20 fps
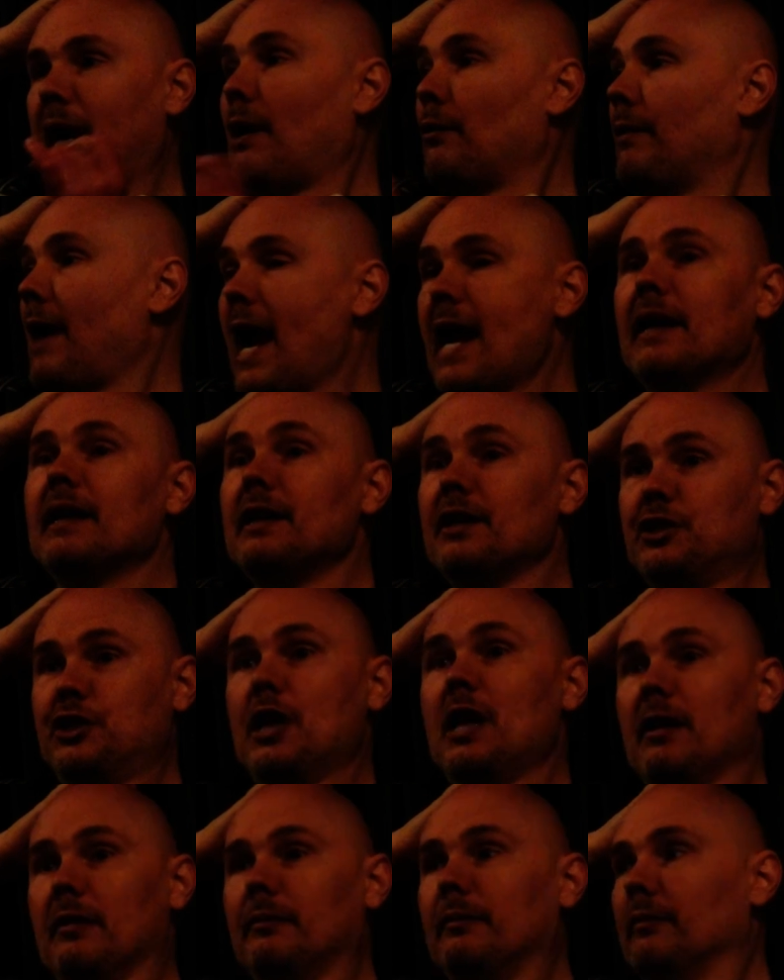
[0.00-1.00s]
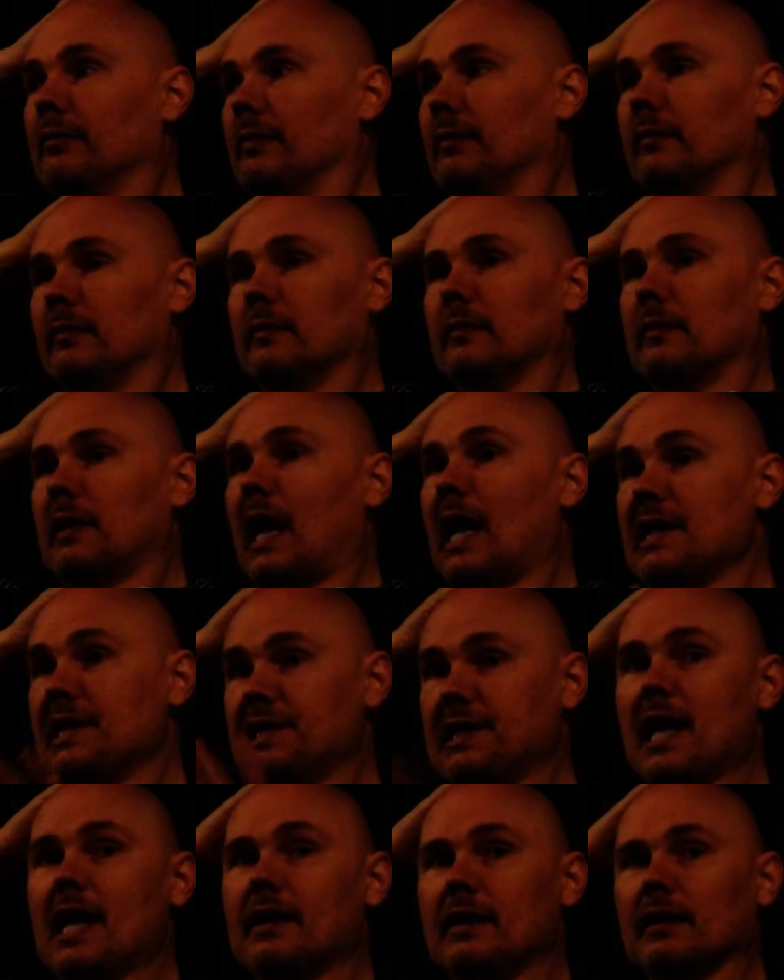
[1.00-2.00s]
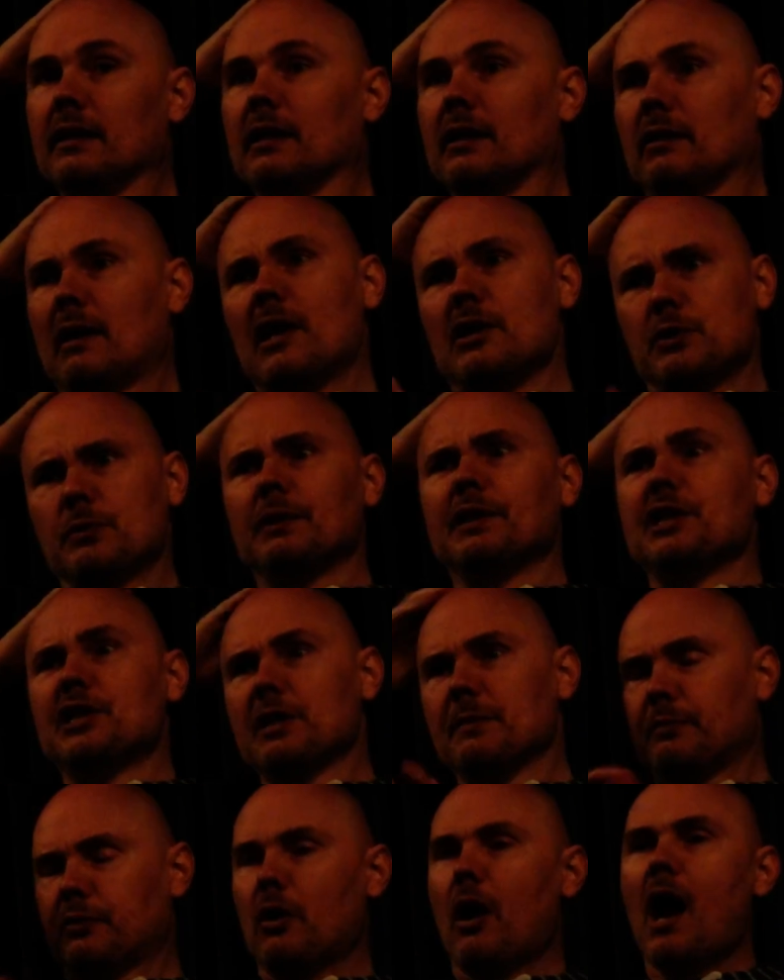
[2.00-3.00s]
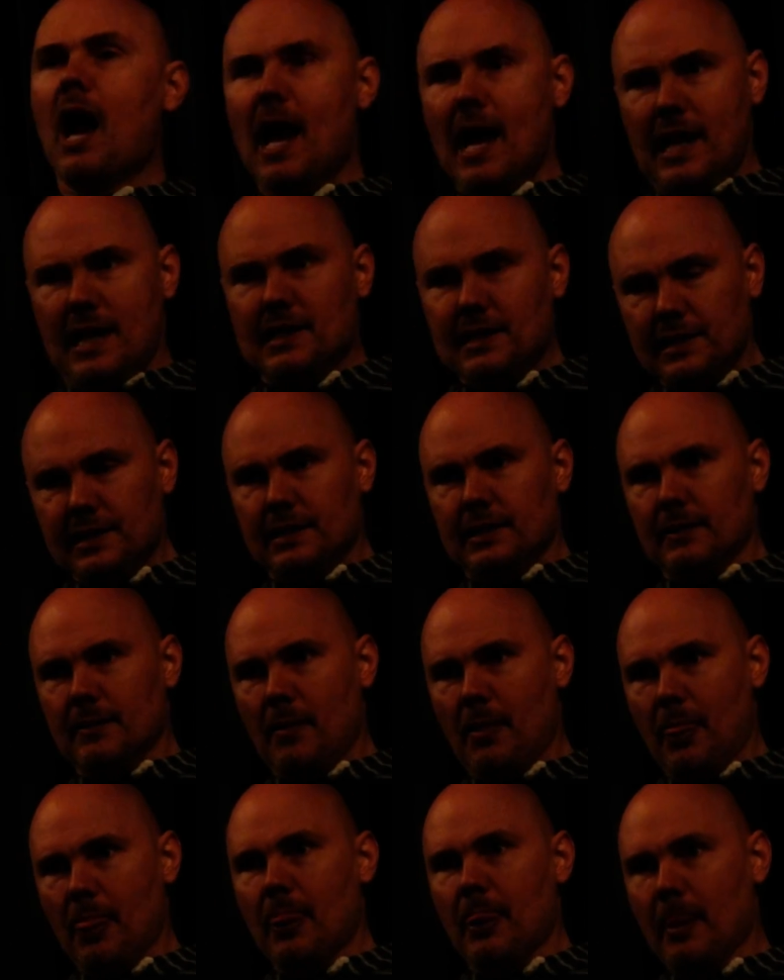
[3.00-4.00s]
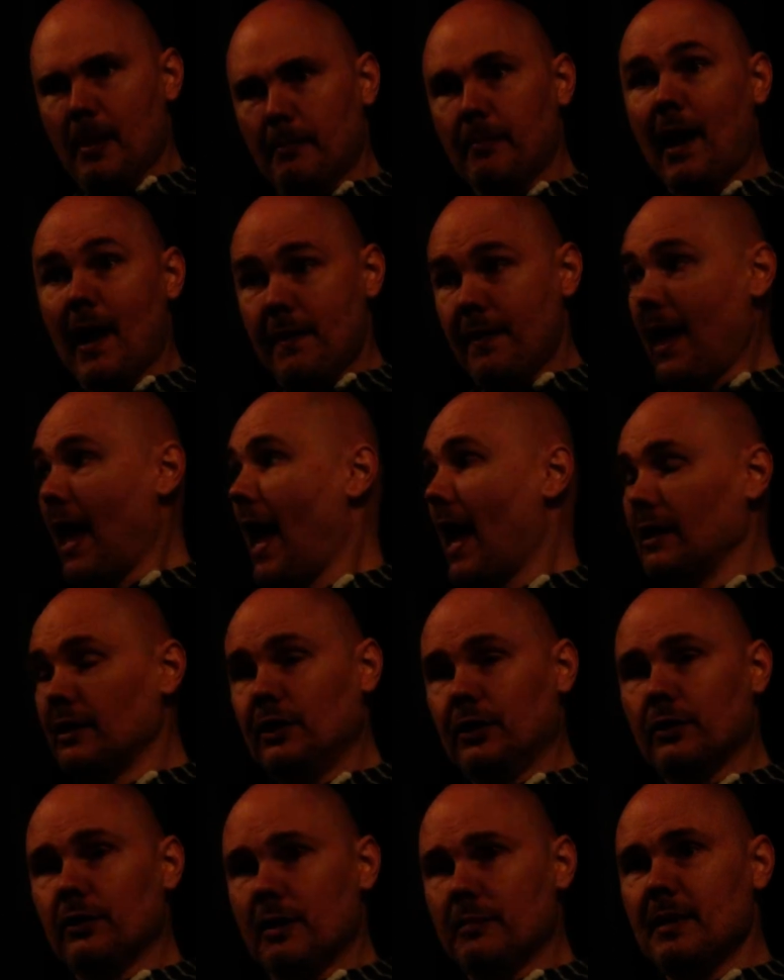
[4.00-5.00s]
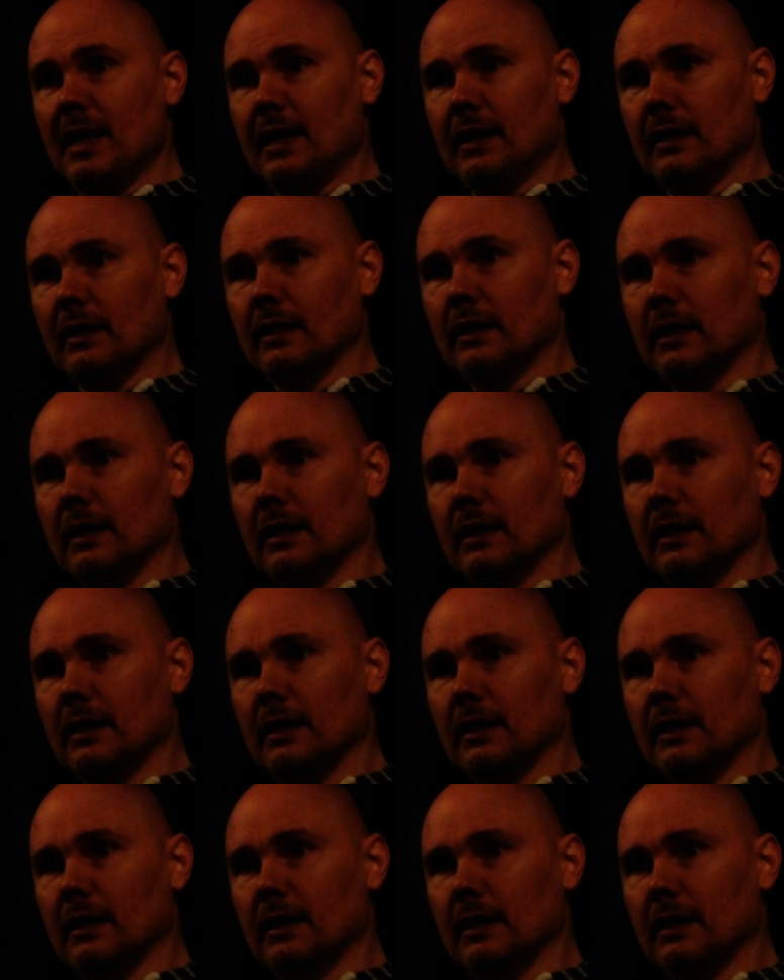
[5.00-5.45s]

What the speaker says: I ran into Jim, I said, I was really surprised by that. You know what I mean?